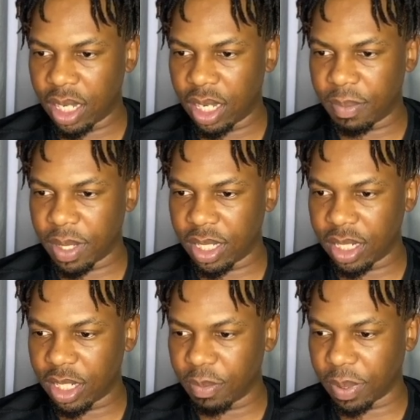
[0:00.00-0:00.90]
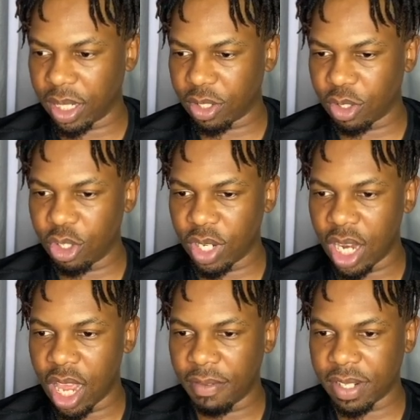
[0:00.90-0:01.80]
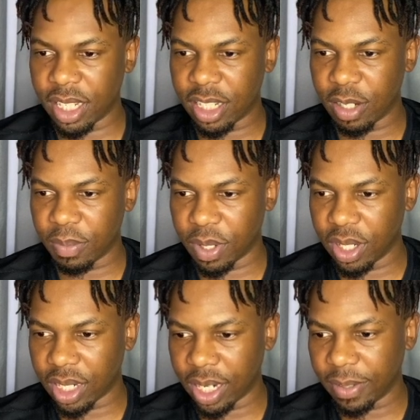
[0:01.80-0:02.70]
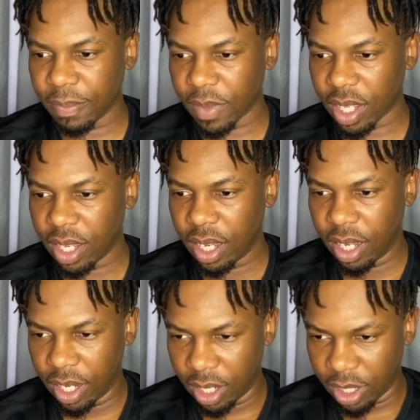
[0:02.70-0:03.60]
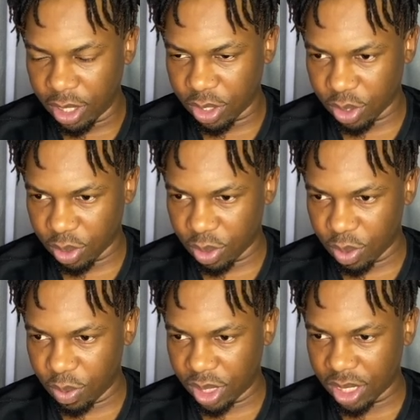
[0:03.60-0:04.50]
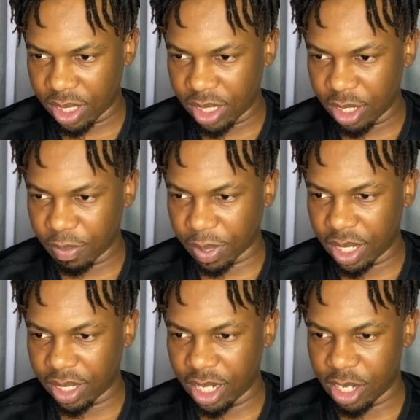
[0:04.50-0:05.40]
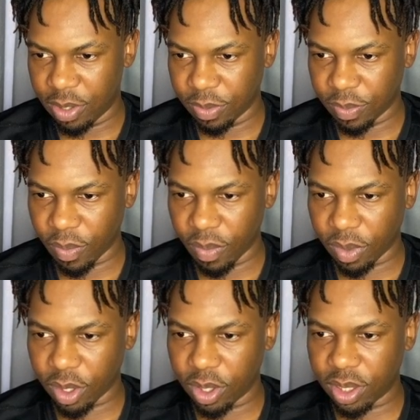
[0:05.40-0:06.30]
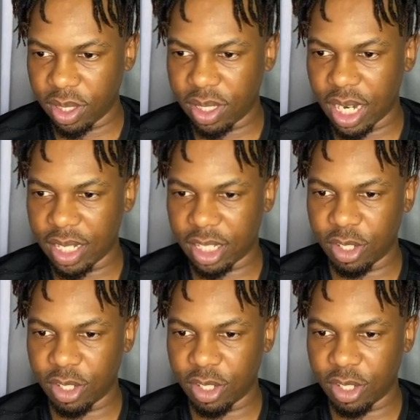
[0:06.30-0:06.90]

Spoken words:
my session break. So usually I have a session break, right? So with the session break now, these lines that